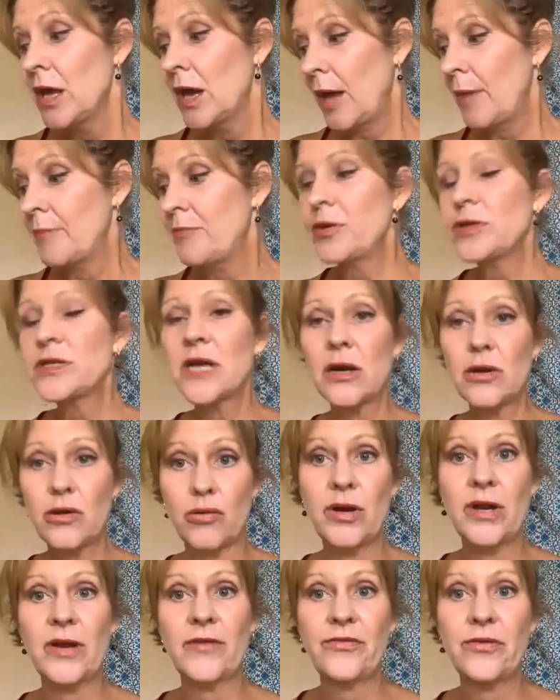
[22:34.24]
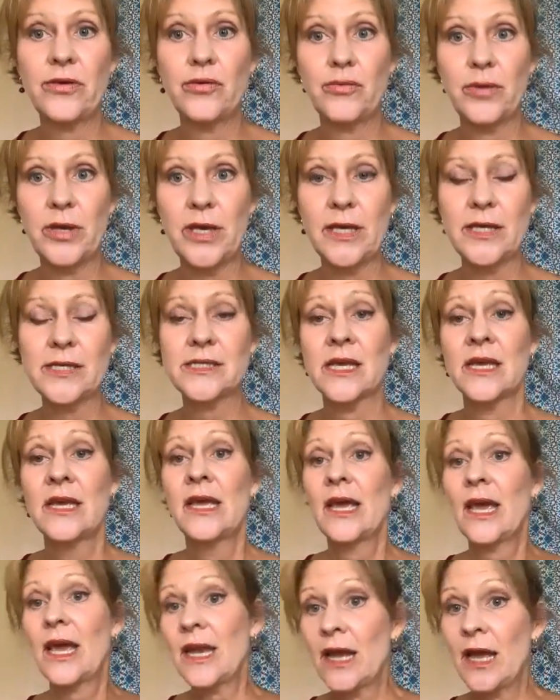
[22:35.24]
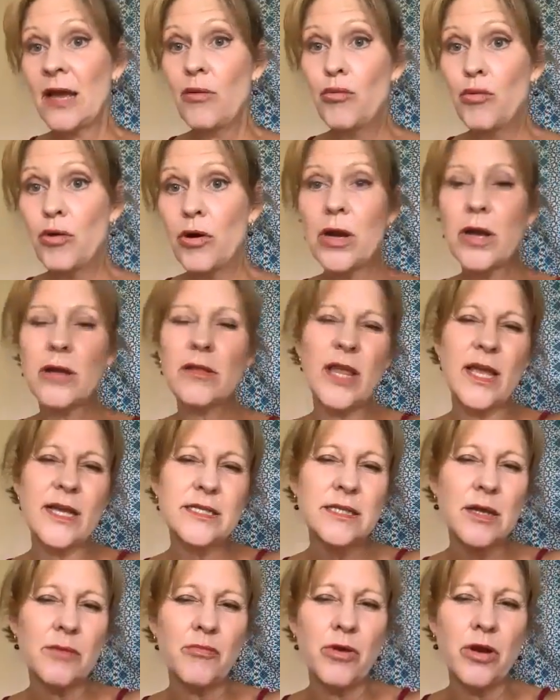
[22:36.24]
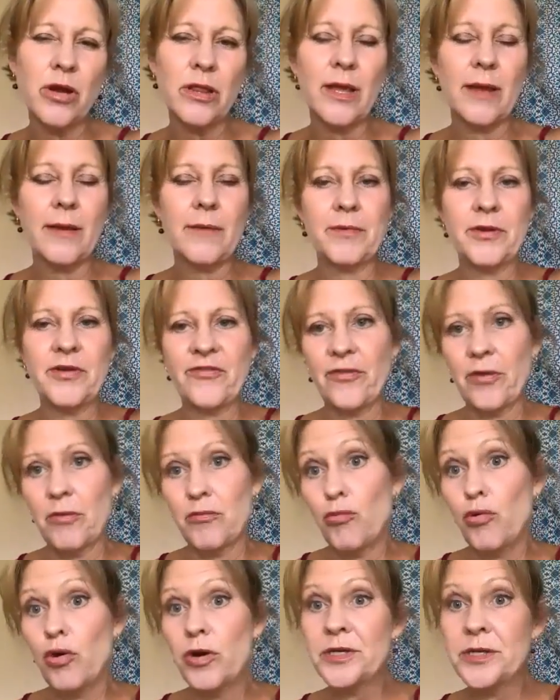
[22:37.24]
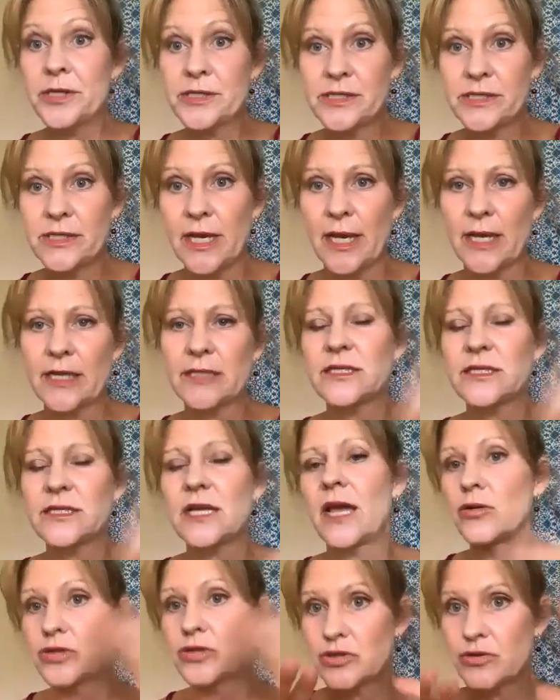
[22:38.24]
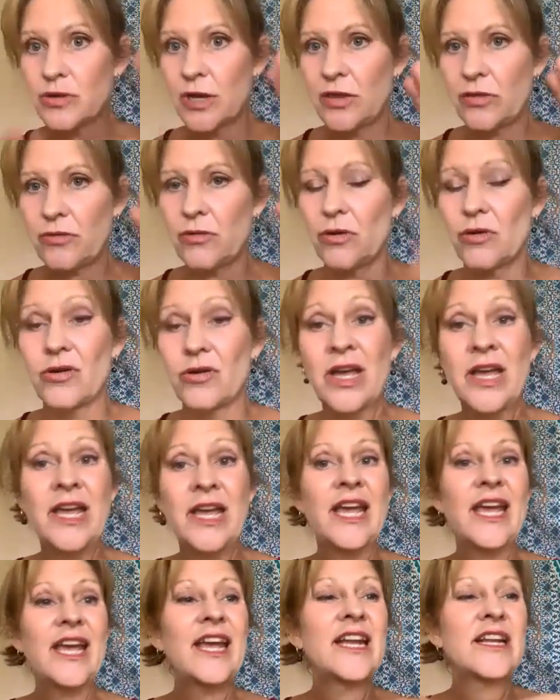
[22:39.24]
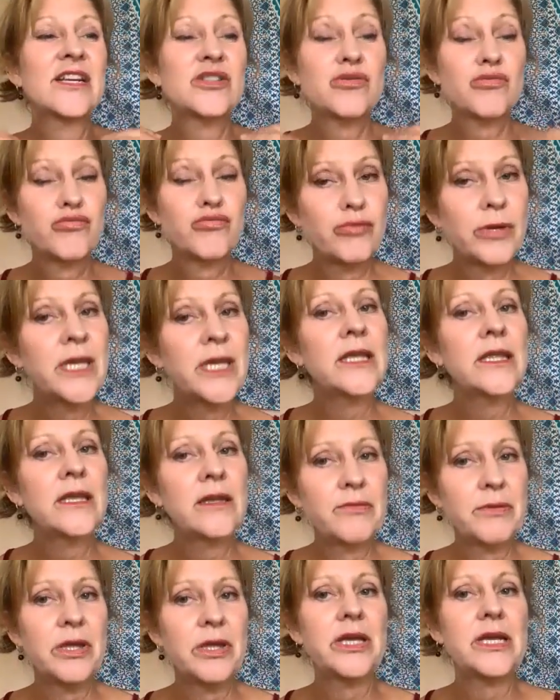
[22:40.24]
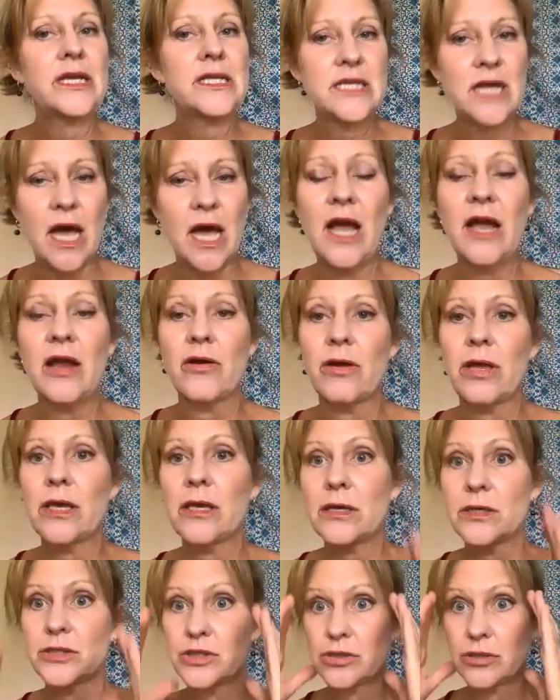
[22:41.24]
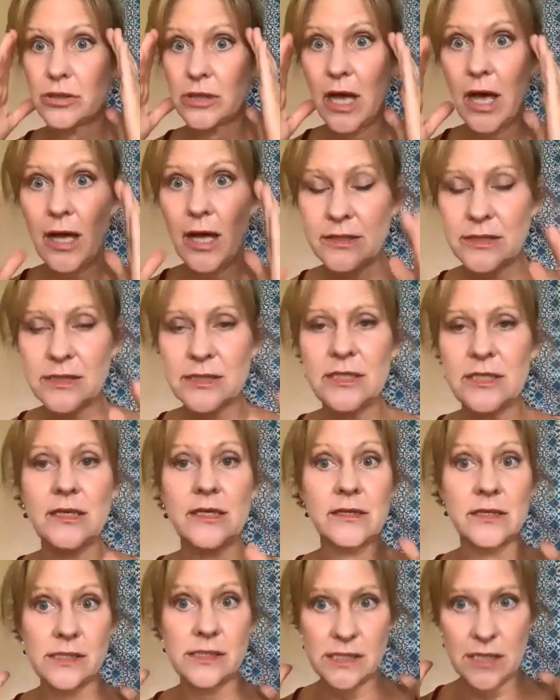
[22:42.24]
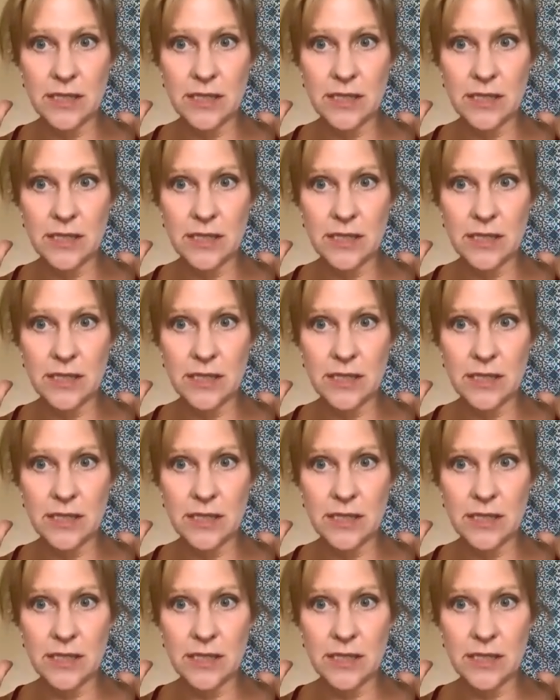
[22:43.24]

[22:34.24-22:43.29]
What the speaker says: I'm booked out quite a few weeks, and I work like somewhere like from 1 to 6. I go straight through, and it's really, really tiring because you're constant in this